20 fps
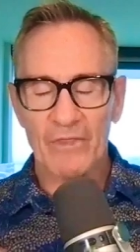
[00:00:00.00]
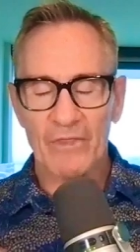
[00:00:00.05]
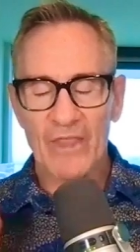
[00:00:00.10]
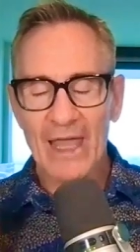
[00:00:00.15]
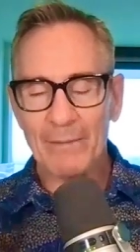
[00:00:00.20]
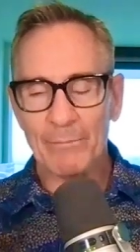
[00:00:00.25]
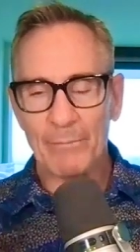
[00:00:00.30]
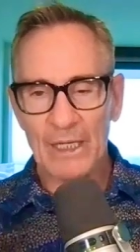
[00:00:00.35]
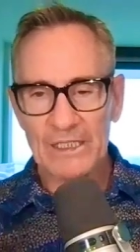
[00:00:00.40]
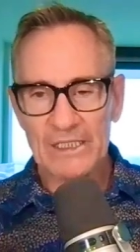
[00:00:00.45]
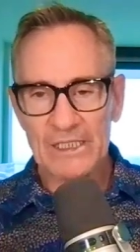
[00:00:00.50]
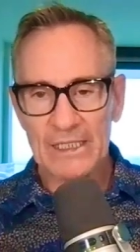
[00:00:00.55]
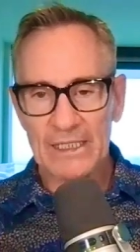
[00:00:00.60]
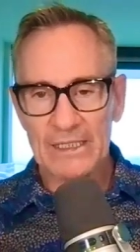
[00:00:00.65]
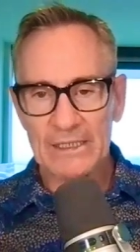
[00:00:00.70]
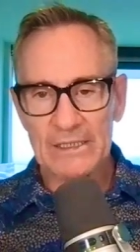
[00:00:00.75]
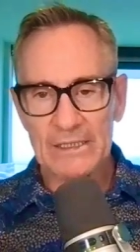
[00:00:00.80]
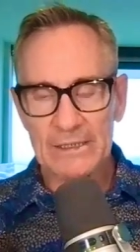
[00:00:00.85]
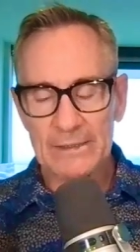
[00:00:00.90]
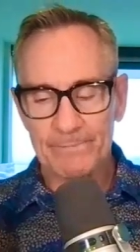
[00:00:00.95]
that
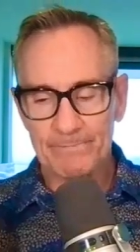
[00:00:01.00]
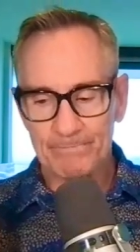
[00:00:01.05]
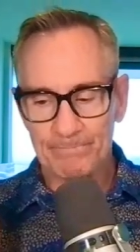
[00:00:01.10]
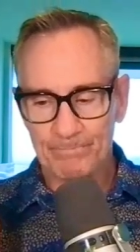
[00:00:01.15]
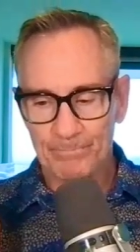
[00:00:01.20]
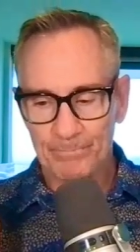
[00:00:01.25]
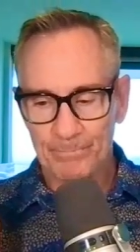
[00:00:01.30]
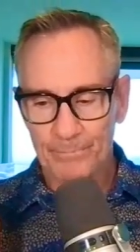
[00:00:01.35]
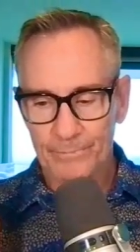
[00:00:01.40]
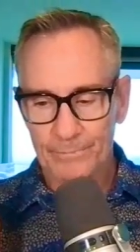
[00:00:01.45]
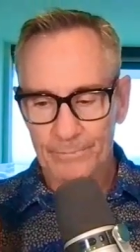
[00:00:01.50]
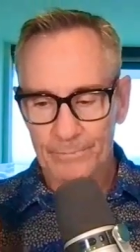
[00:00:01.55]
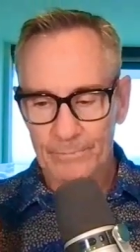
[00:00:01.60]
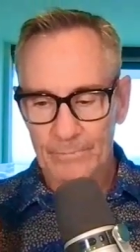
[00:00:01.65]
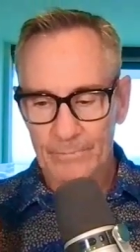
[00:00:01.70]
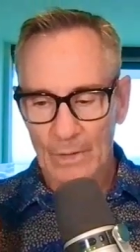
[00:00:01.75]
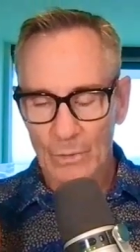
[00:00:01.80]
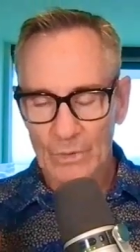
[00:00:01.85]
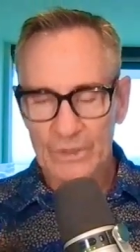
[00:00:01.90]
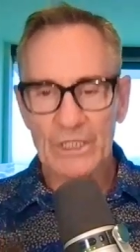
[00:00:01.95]
messiness
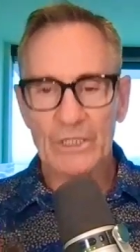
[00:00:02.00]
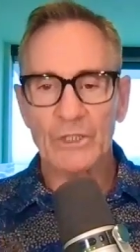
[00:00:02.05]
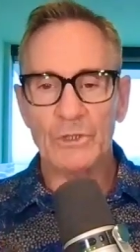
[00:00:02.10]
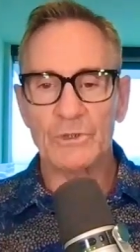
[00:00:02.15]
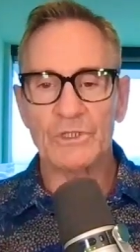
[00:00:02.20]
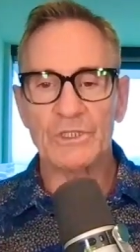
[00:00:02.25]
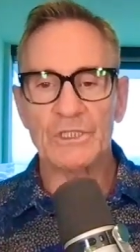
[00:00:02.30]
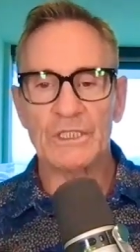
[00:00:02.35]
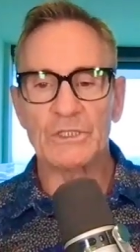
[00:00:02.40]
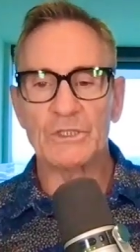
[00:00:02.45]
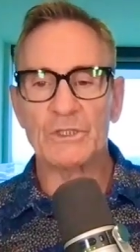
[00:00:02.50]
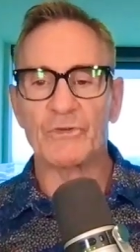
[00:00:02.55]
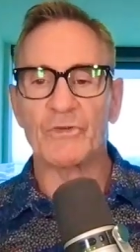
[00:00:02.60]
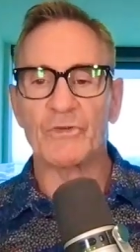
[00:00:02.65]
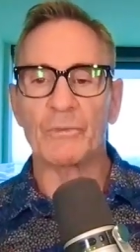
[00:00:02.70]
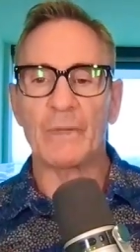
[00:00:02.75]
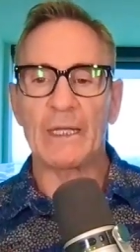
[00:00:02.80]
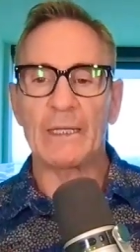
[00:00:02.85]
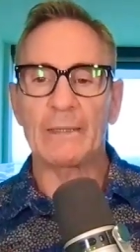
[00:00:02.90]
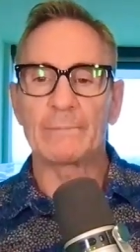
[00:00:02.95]
was a huge teacher
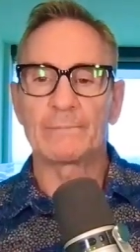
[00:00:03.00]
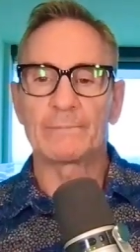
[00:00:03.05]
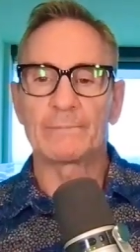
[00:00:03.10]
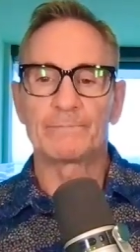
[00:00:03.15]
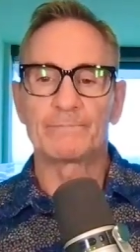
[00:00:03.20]
for me.